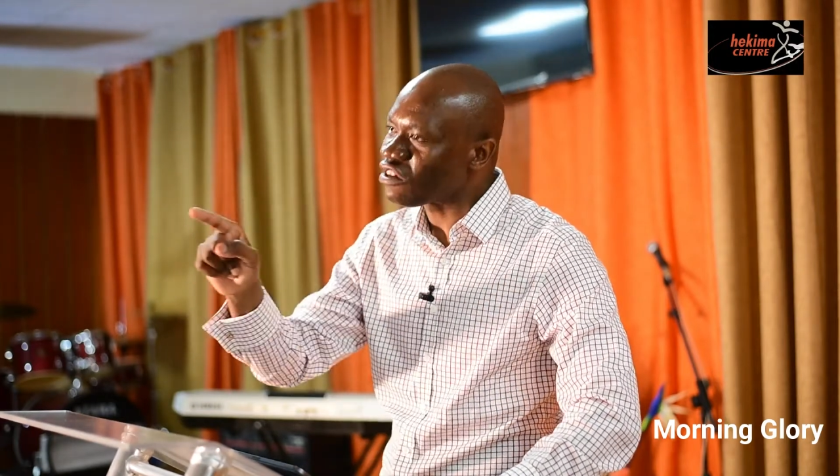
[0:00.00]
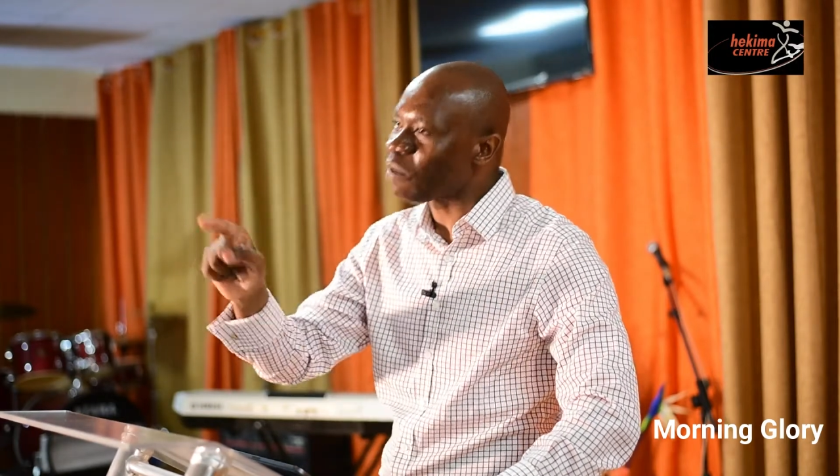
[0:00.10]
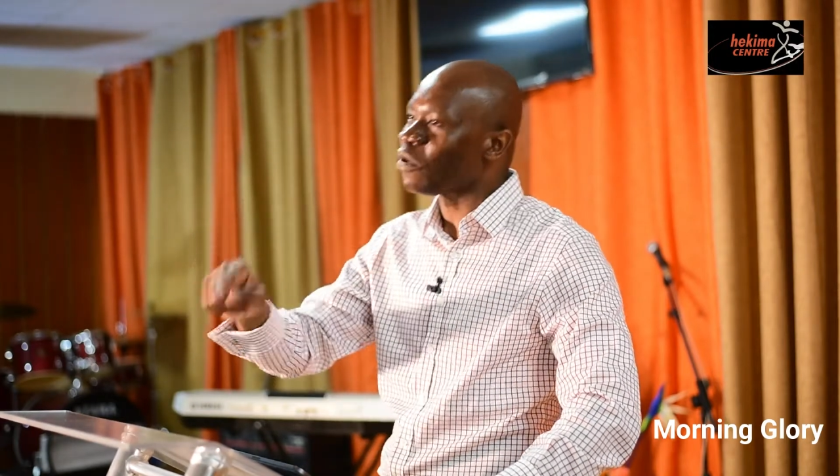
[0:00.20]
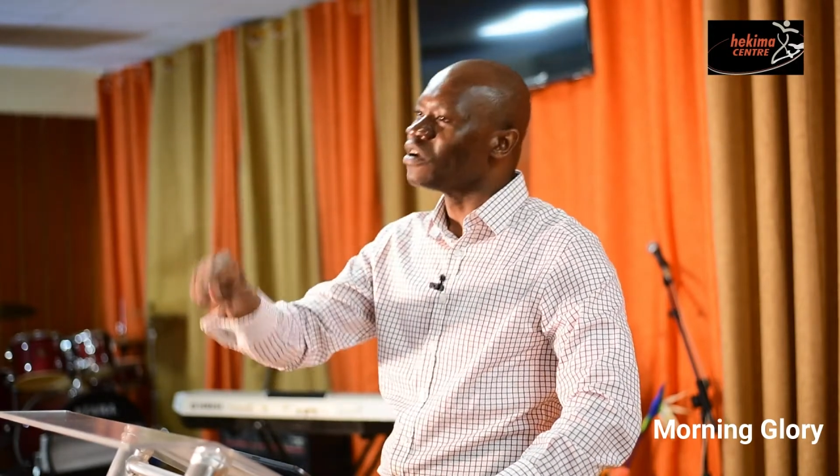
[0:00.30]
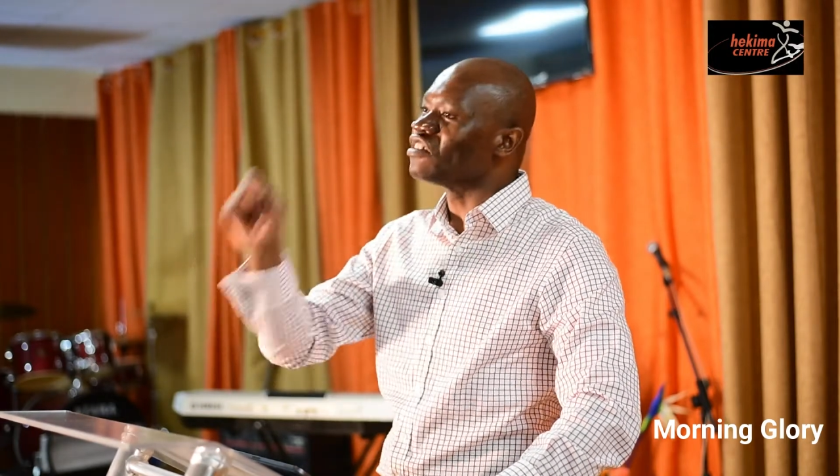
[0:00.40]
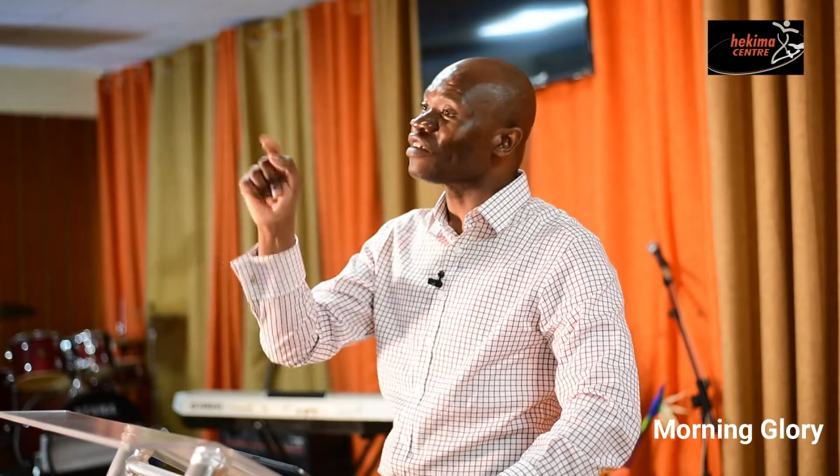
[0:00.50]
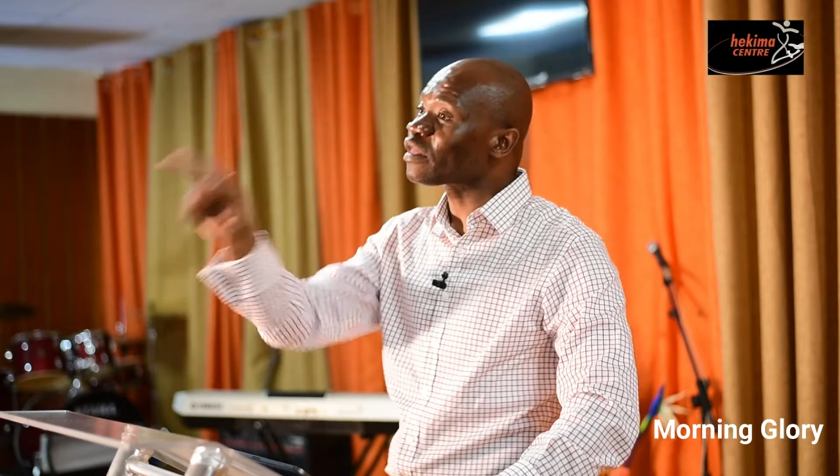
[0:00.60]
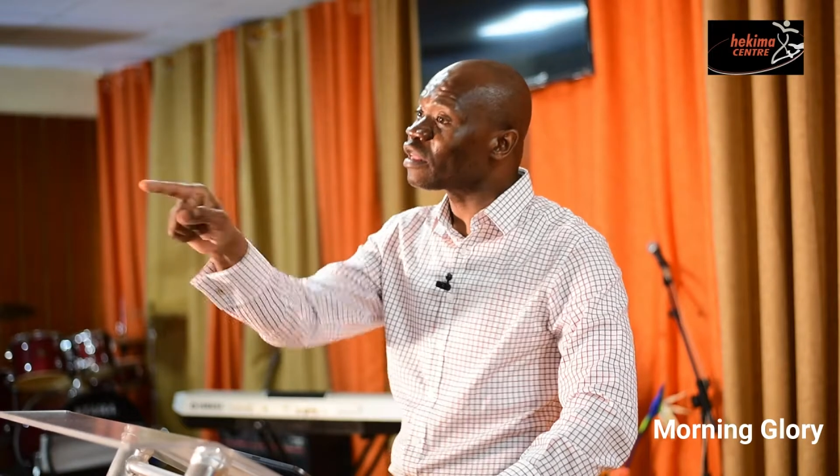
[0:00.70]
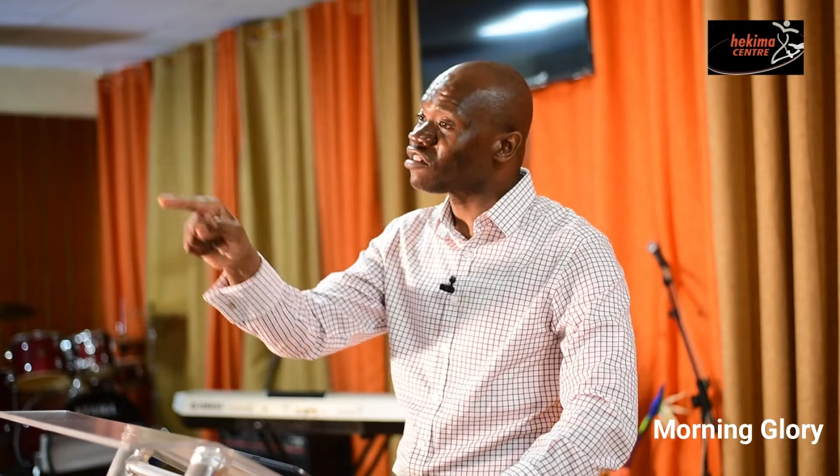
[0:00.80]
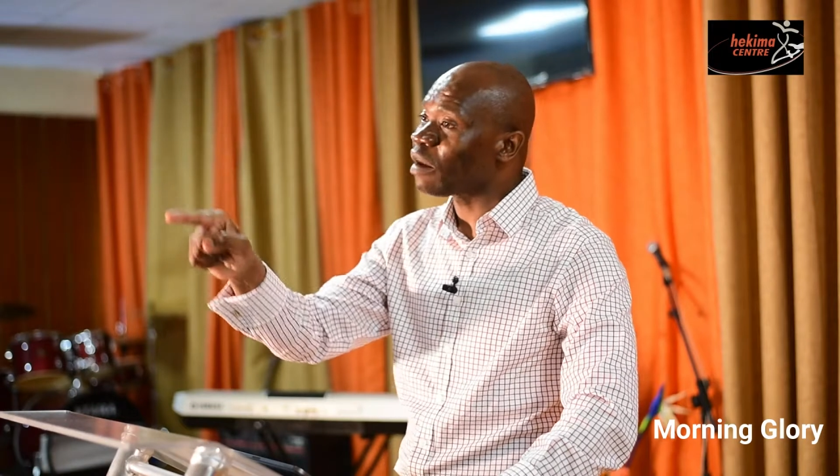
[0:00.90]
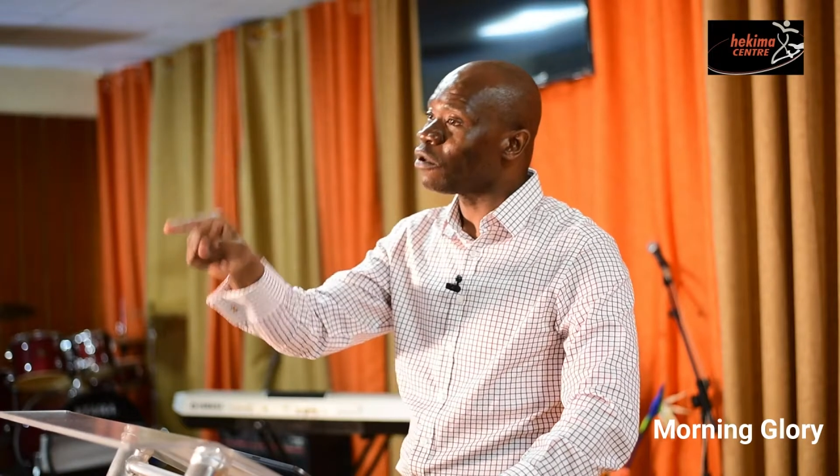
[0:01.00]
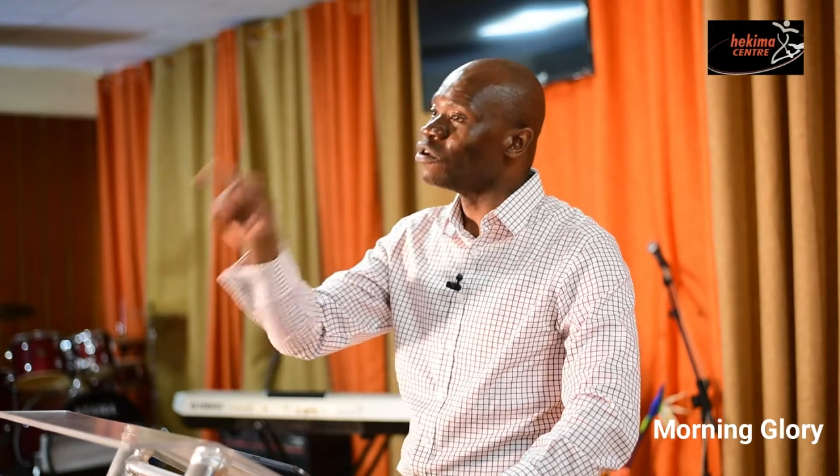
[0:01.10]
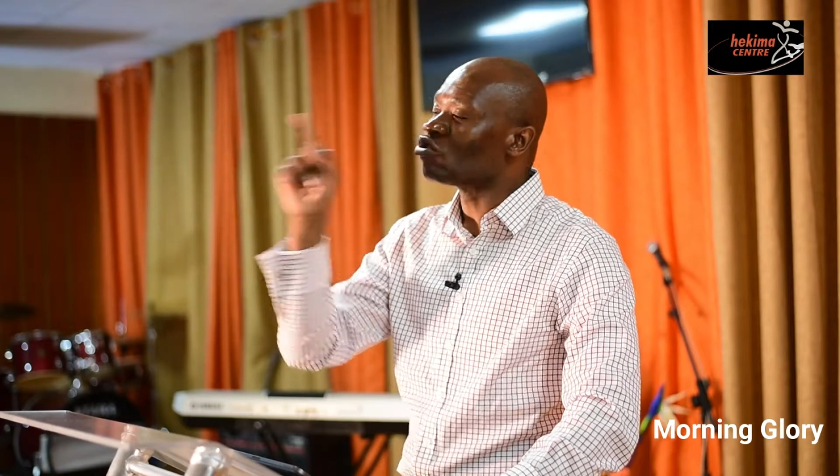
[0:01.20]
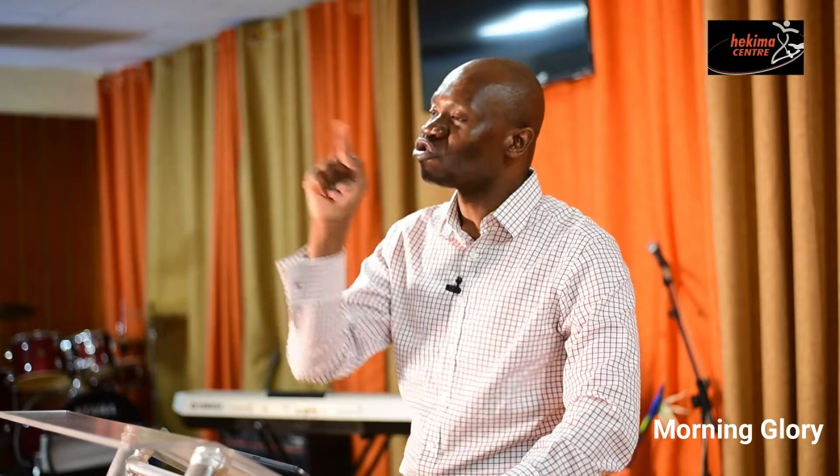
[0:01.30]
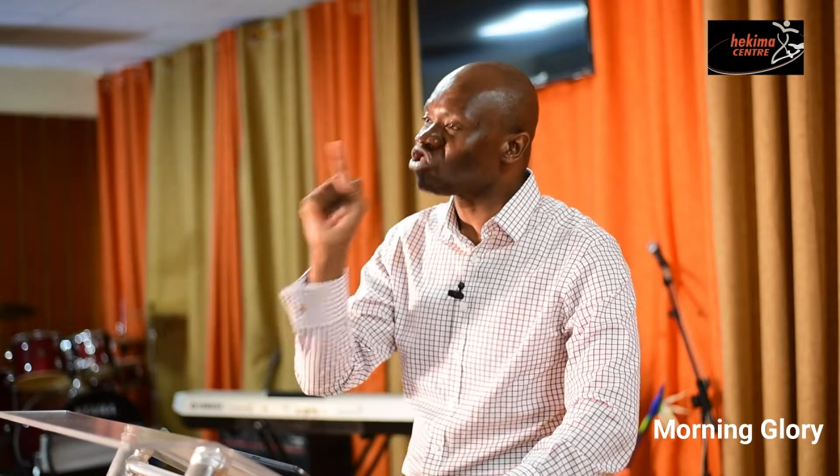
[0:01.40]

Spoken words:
trouble. Take the trouble to